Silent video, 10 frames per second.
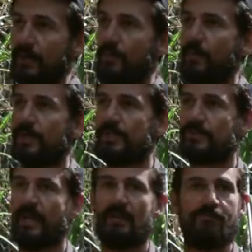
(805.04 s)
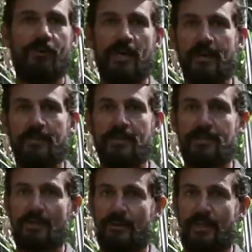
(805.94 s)
can wind its way right up into the
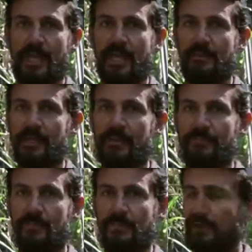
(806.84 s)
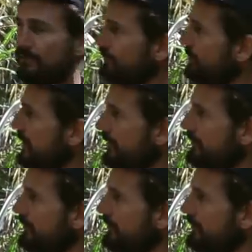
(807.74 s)
top of the canopy, like really,